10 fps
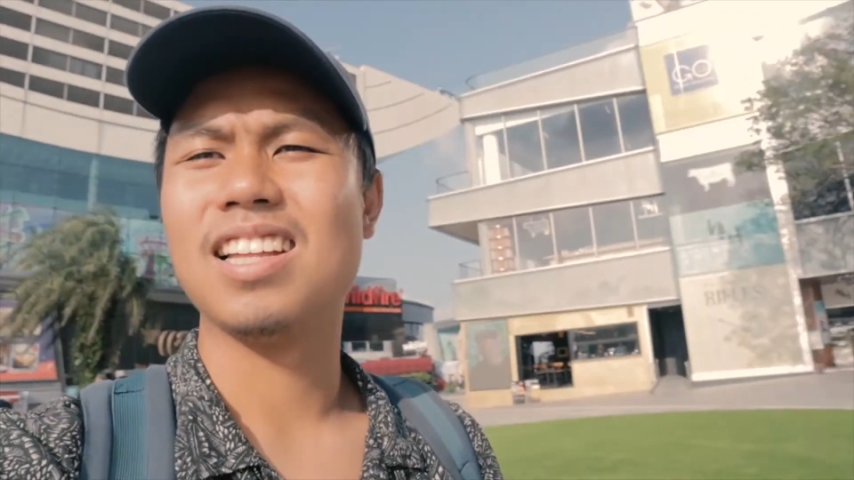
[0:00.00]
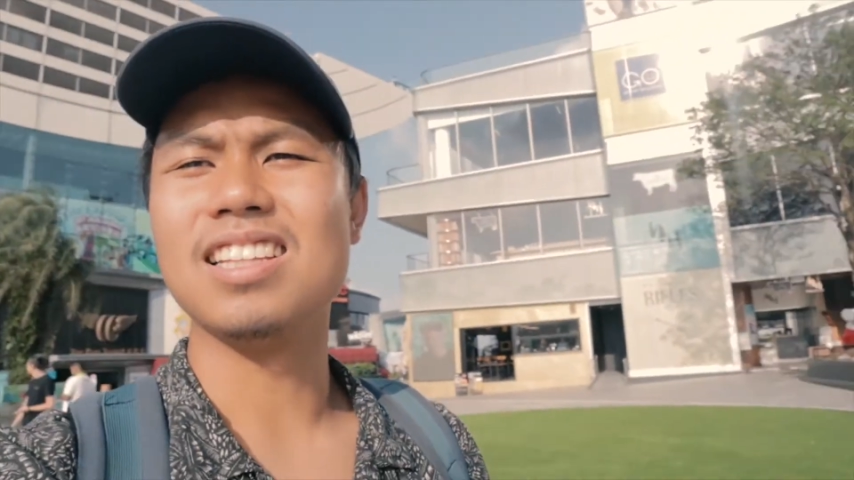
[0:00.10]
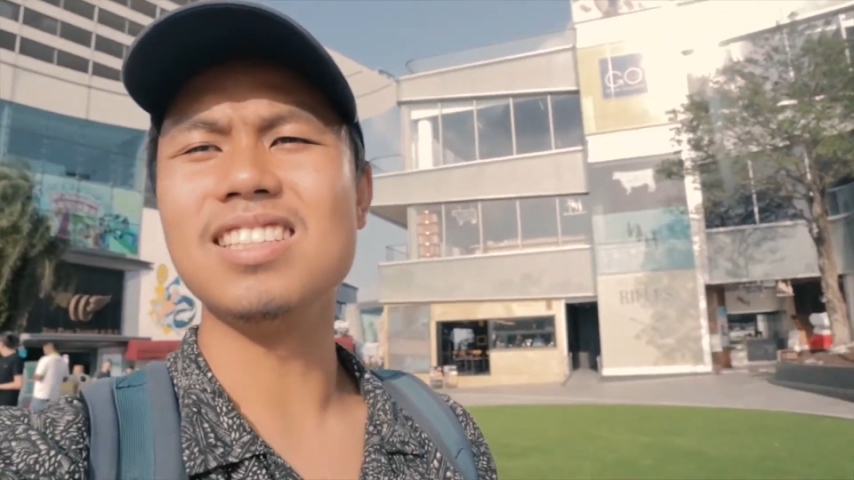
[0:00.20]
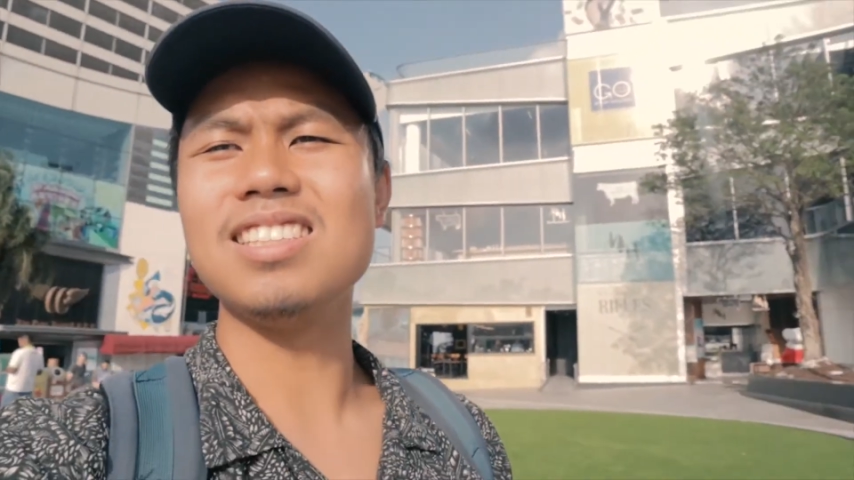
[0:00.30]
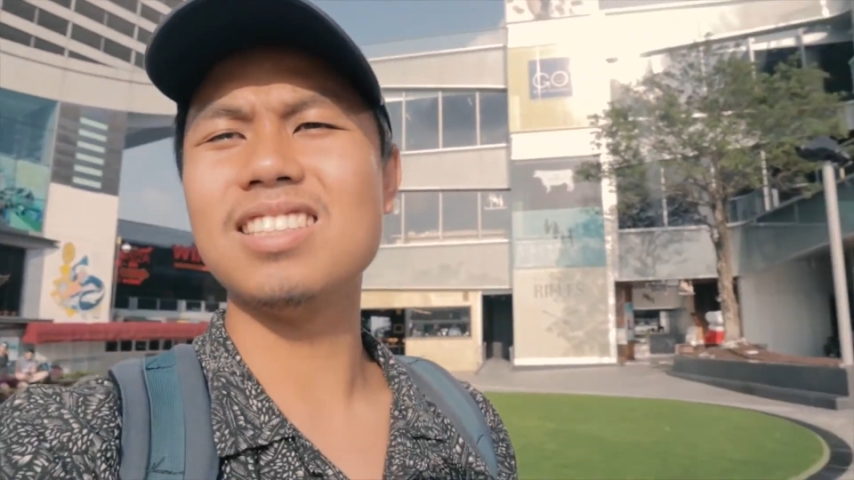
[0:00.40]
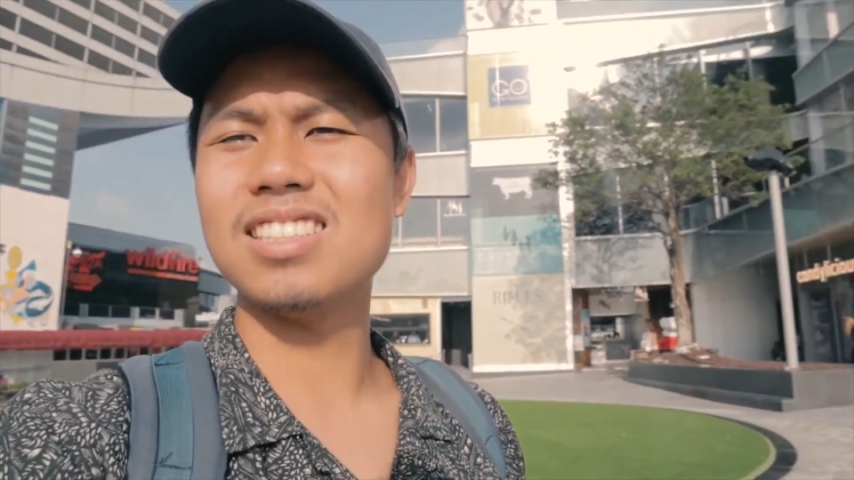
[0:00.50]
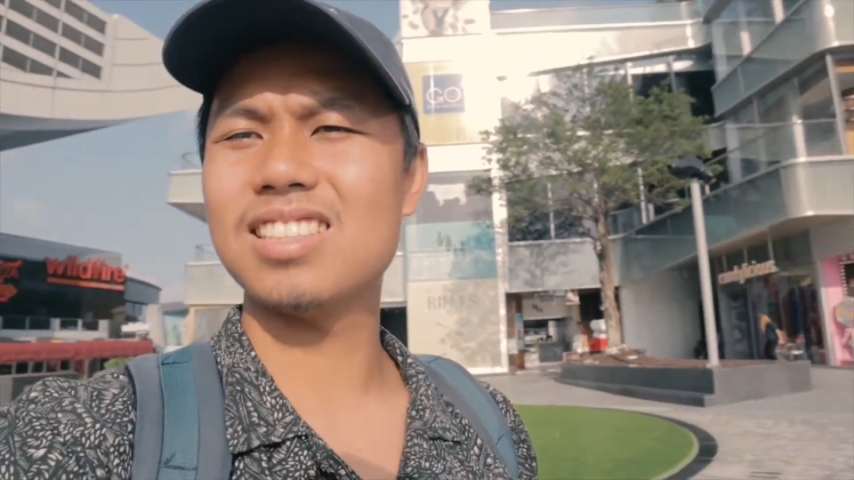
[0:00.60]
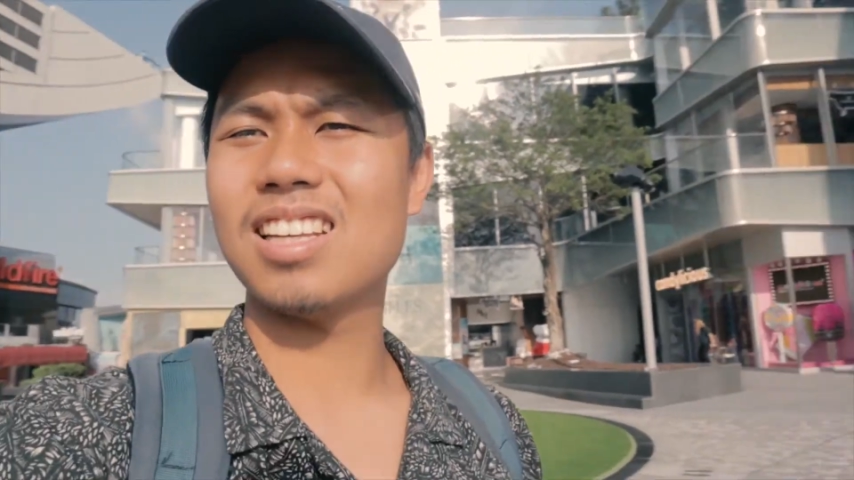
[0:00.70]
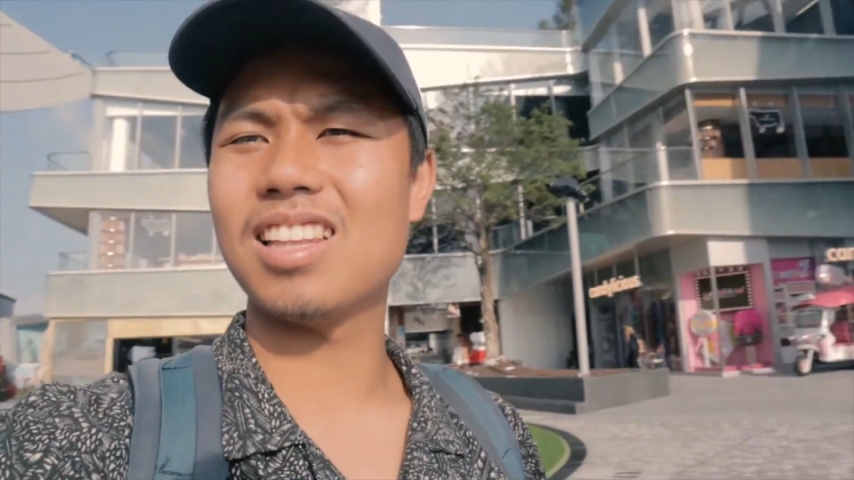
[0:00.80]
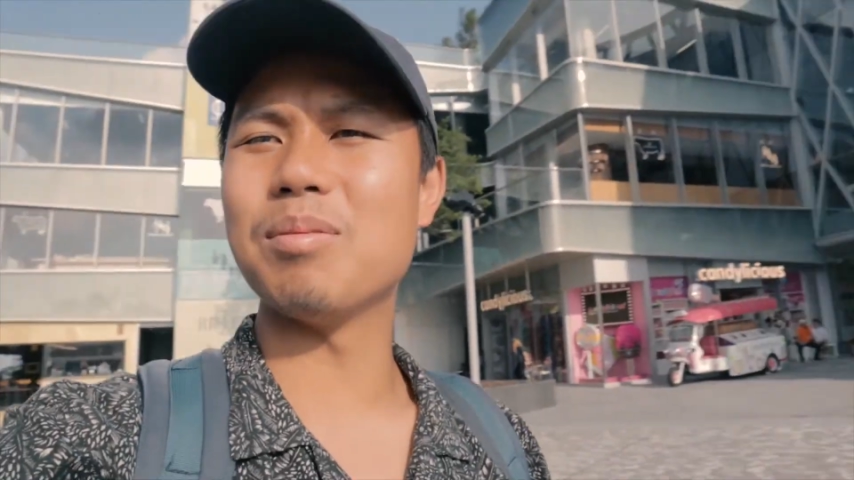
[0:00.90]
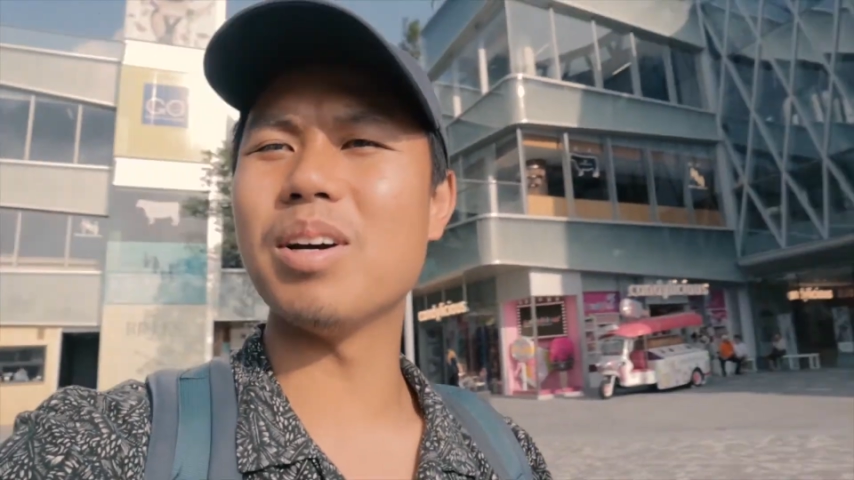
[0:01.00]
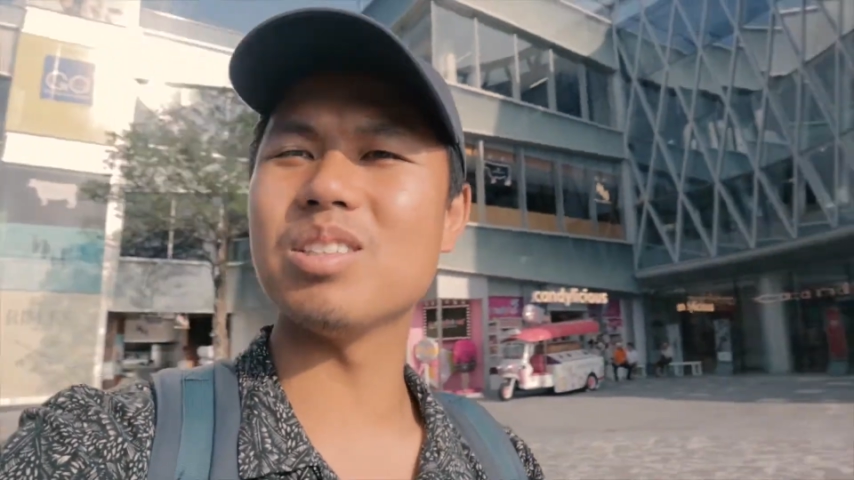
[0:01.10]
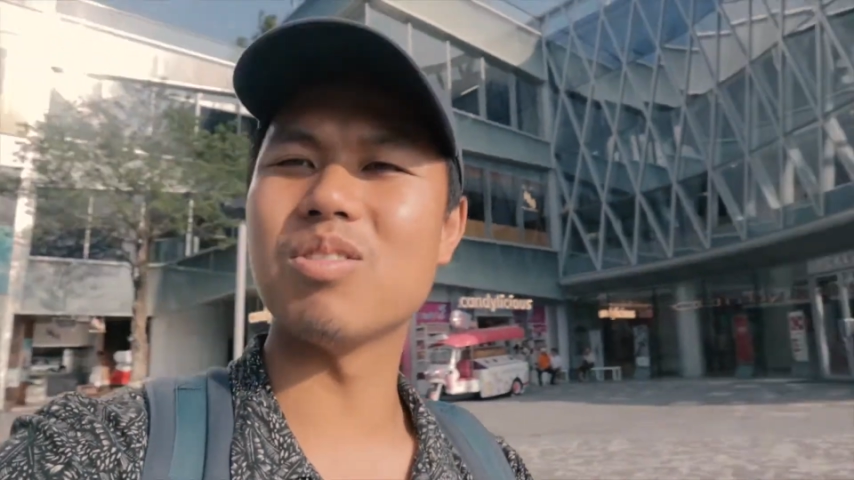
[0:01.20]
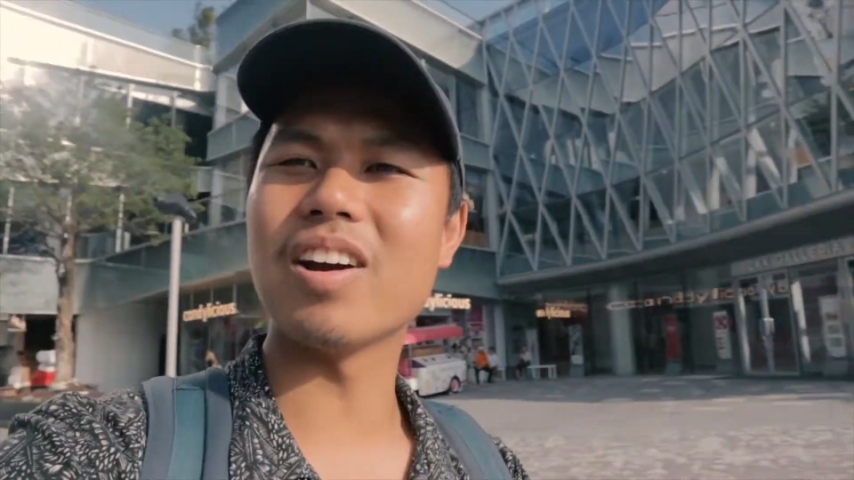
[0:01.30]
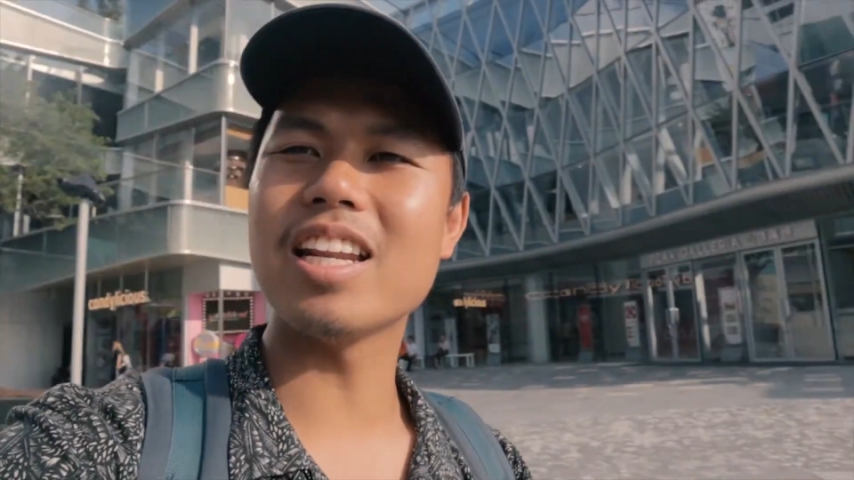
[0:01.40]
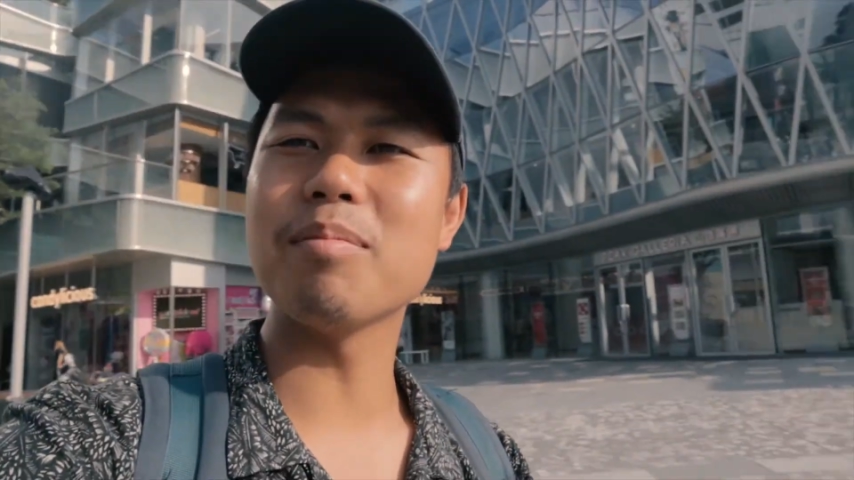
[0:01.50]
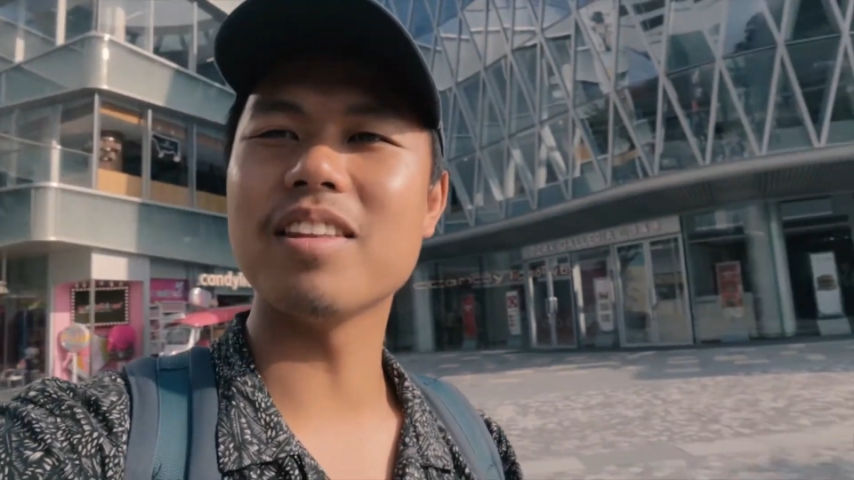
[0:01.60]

This is the most random